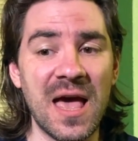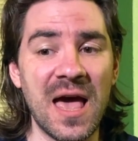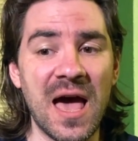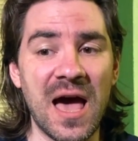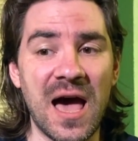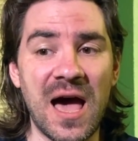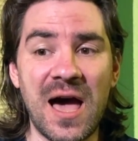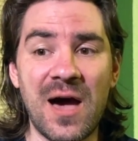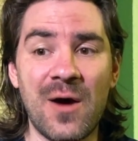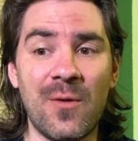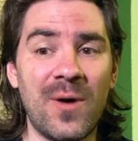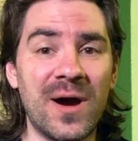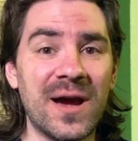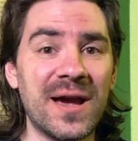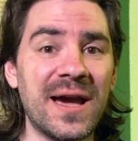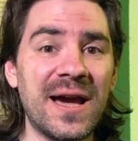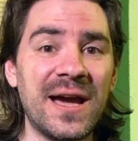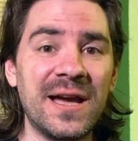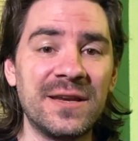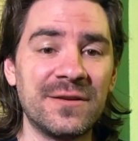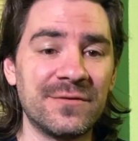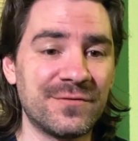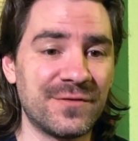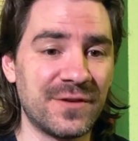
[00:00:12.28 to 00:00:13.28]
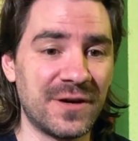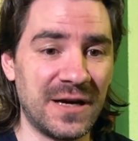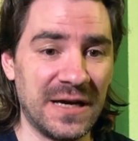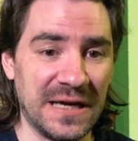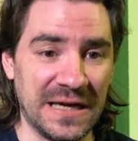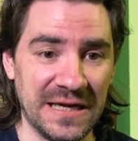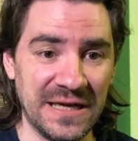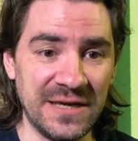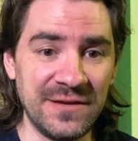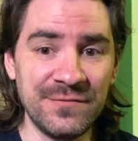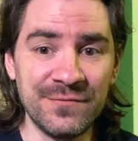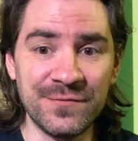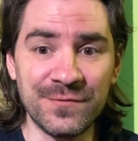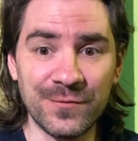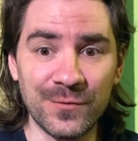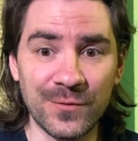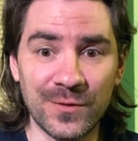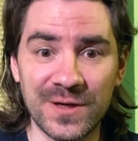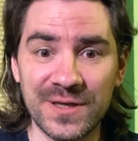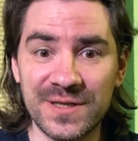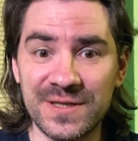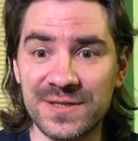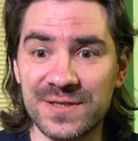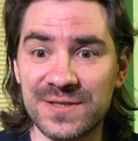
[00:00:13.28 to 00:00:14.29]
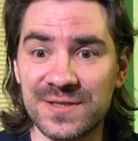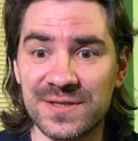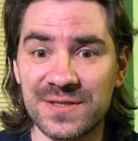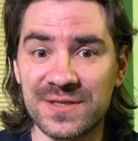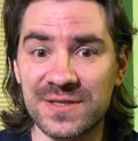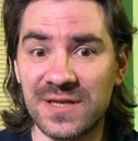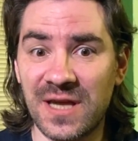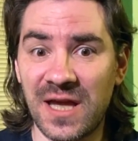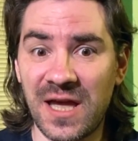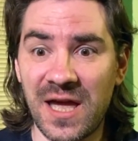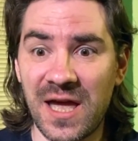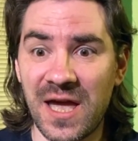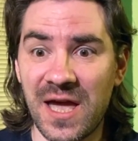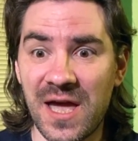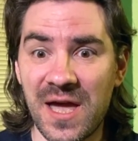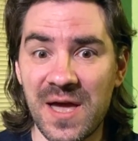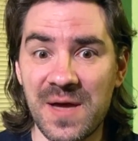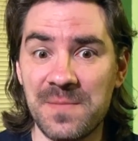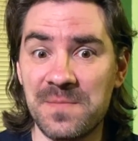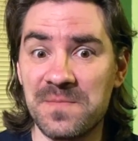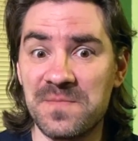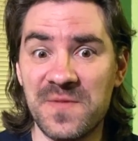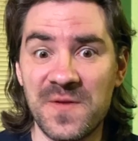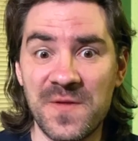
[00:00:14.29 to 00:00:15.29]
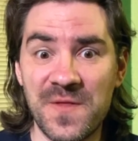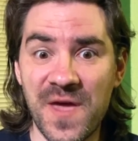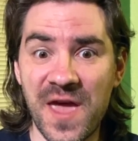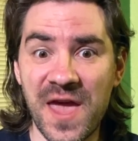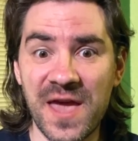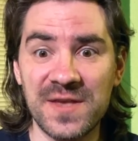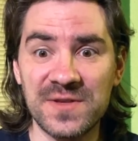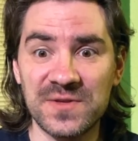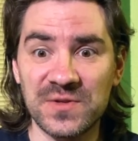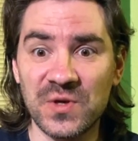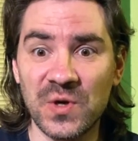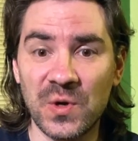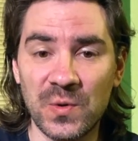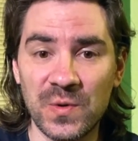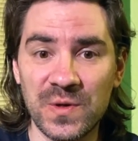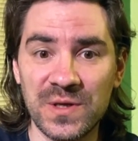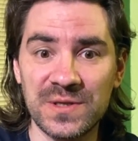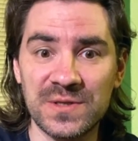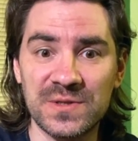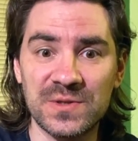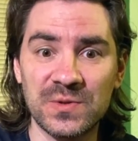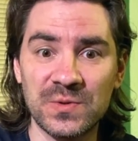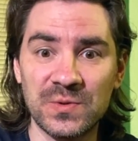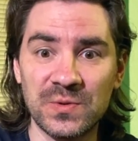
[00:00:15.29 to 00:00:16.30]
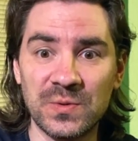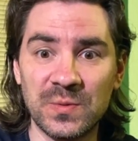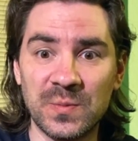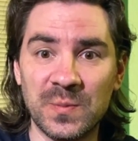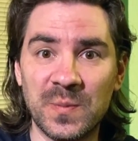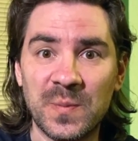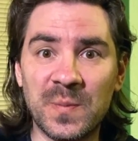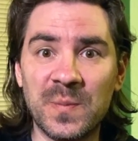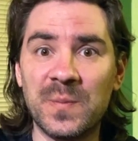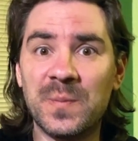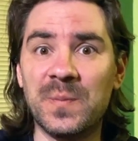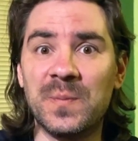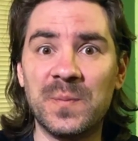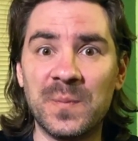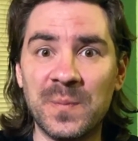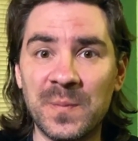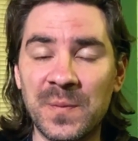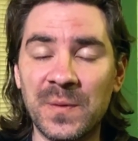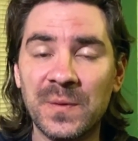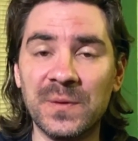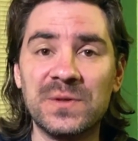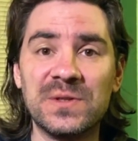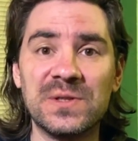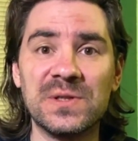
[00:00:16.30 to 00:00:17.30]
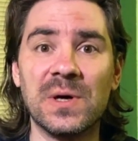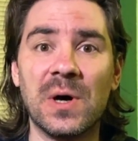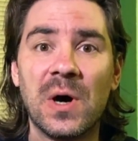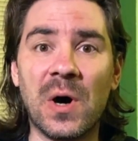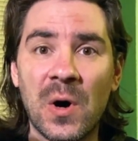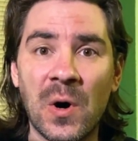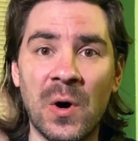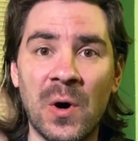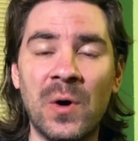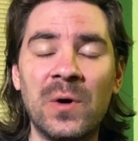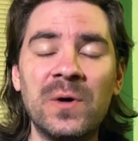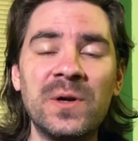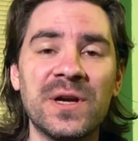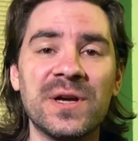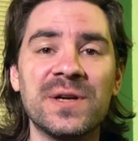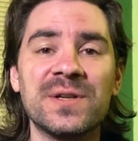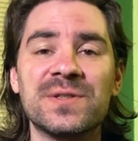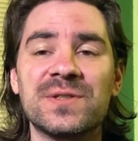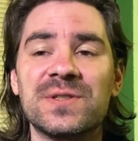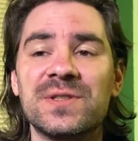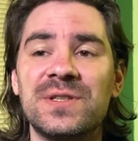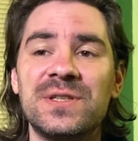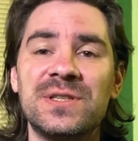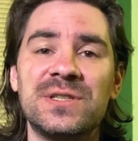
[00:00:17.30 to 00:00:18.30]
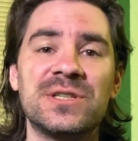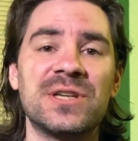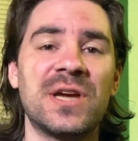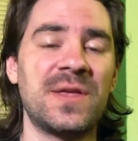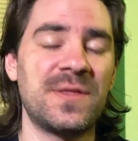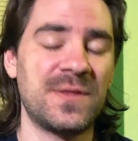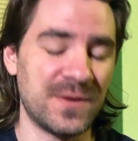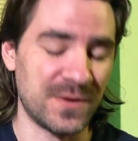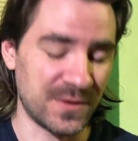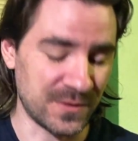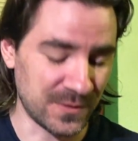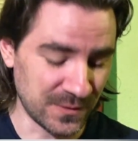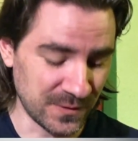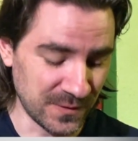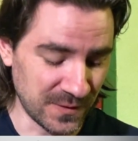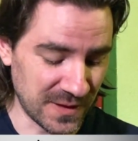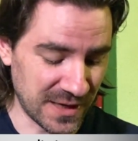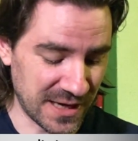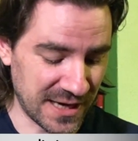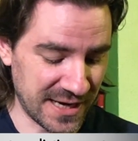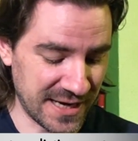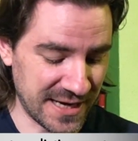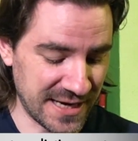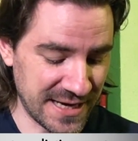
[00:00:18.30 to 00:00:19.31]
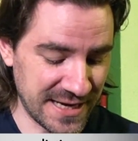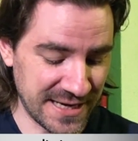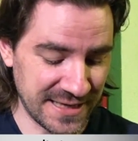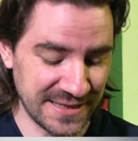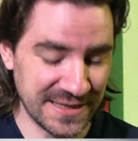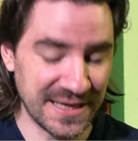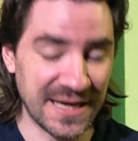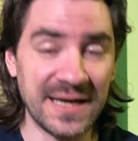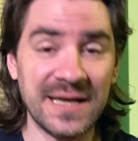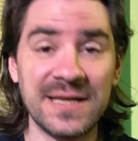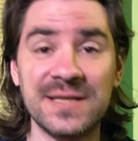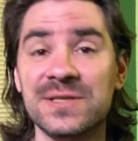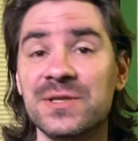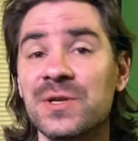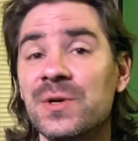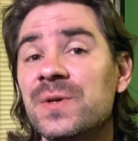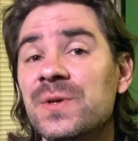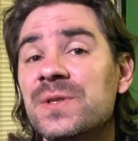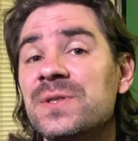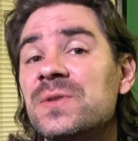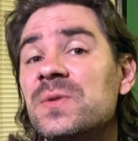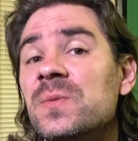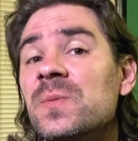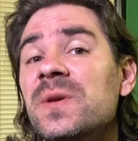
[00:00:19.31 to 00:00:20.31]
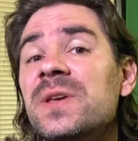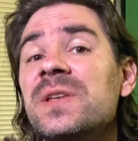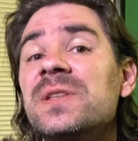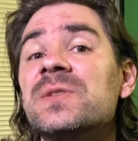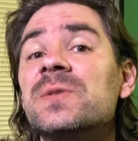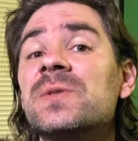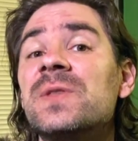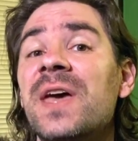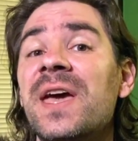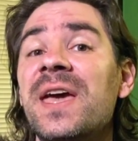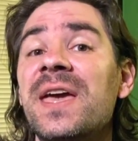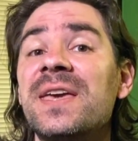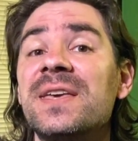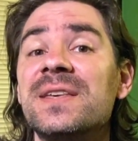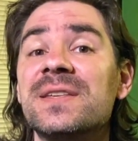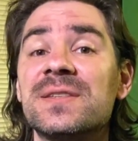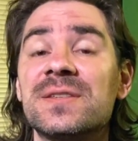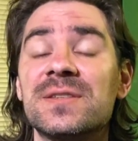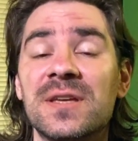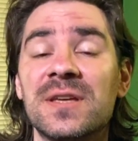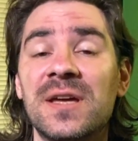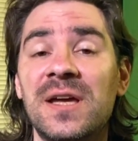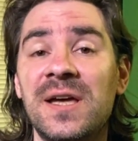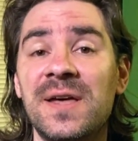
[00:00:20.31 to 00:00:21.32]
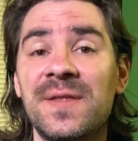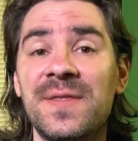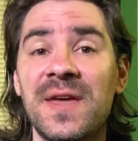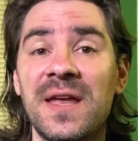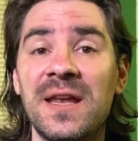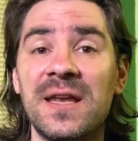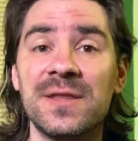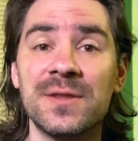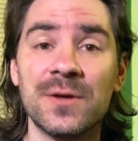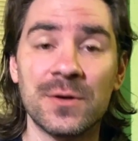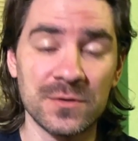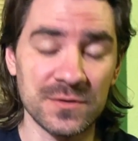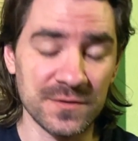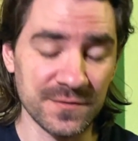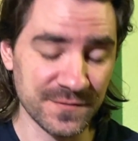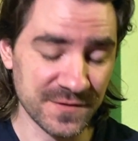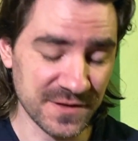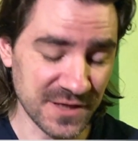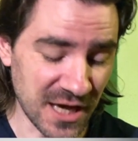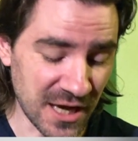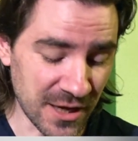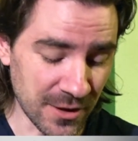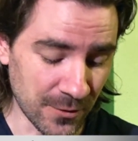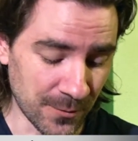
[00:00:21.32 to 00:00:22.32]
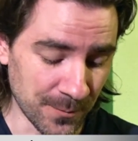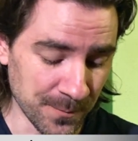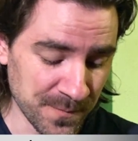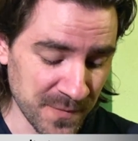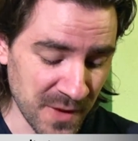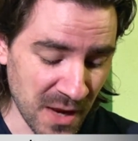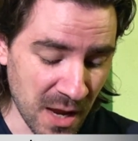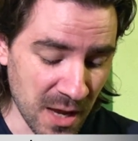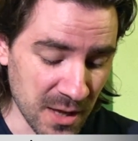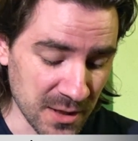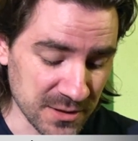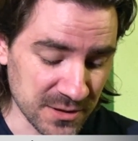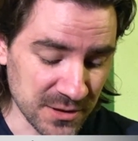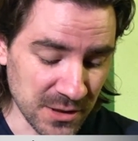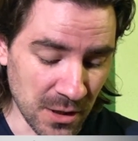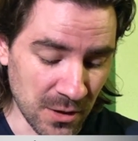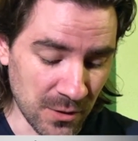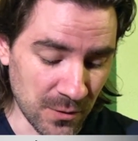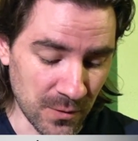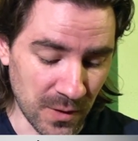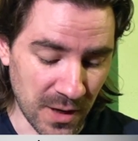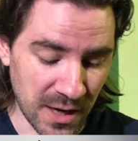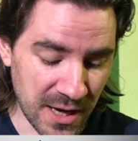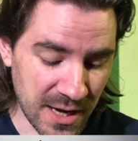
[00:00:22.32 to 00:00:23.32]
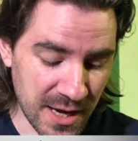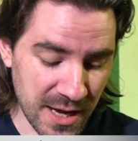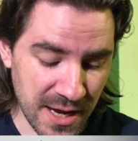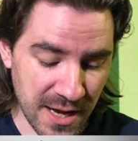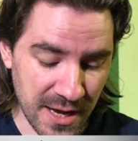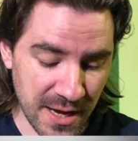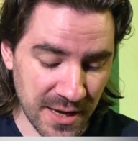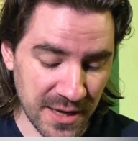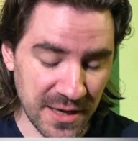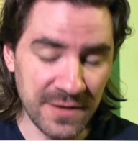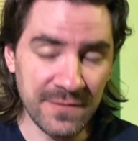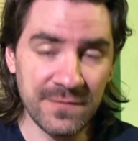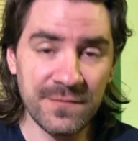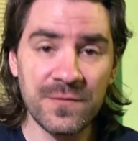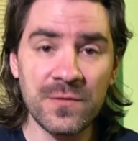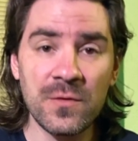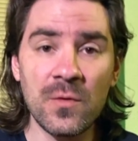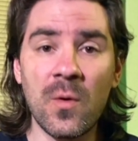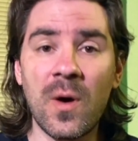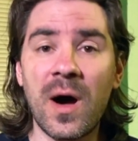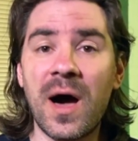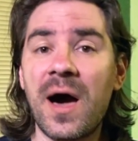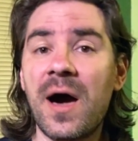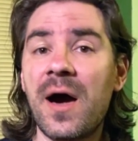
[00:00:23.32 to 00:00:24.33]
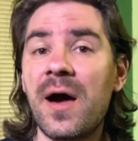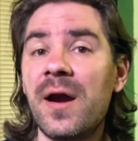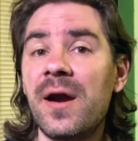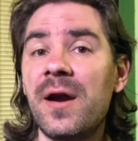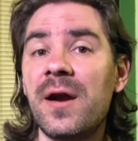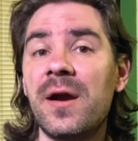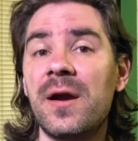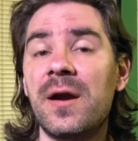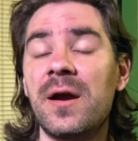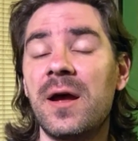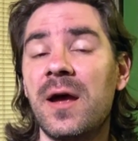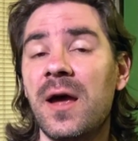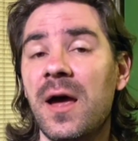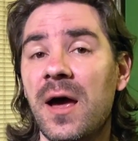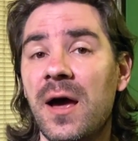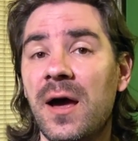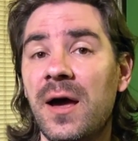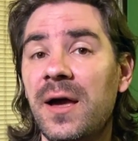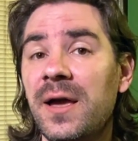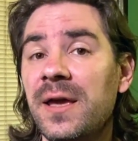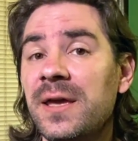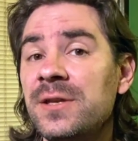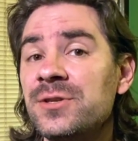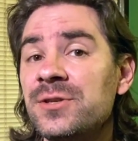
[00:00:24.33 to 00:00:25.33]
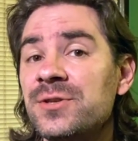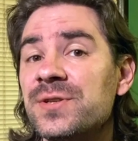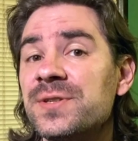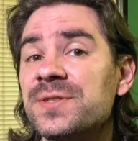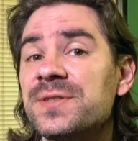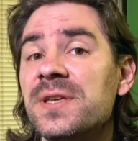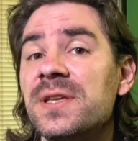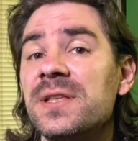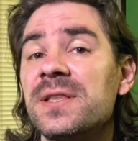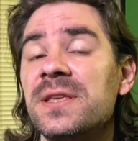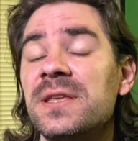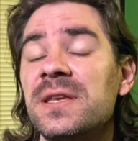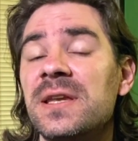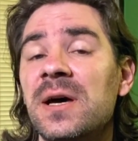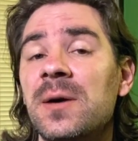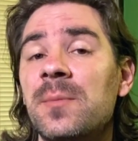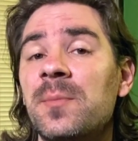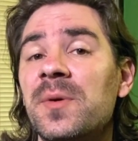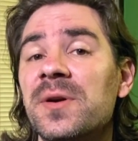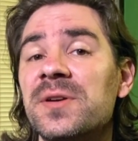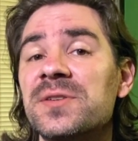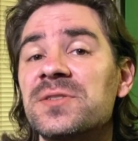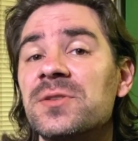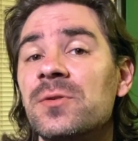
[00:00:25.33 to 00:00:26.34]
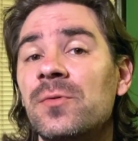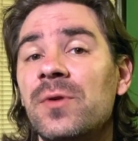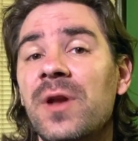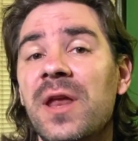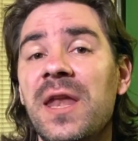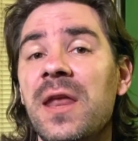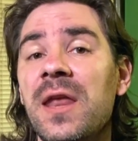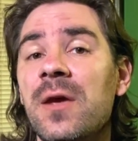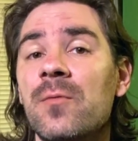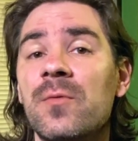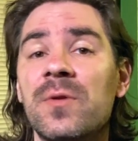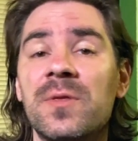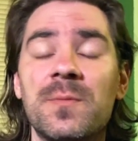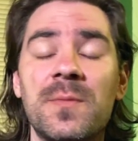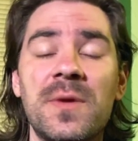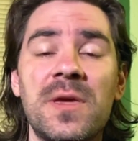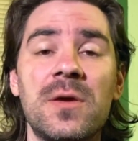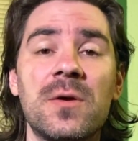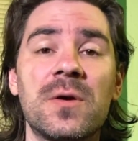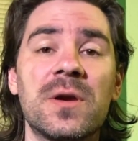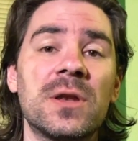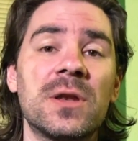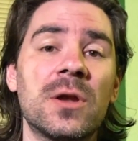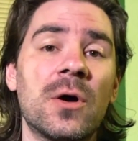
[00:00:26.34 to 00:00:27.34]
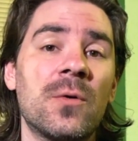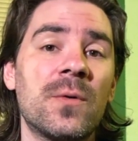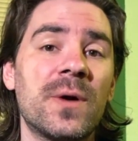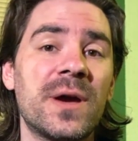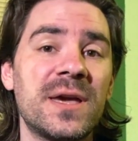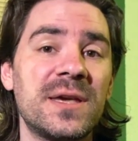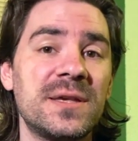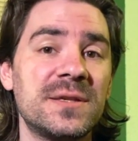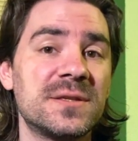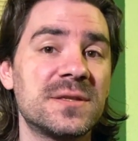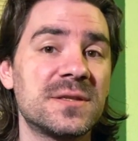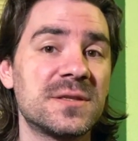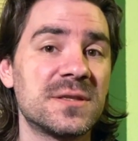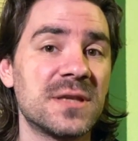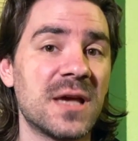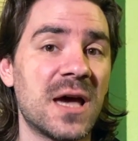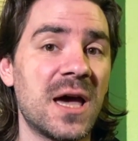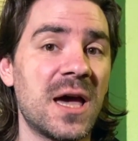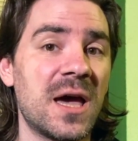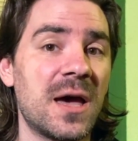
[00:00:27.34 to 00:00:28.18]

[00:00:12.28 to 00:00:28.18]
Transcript: what kind of influence the day is going to put on us in general, and that is going to be today's daily dose of tarot. So if you are interested in a personal reading with me, you can always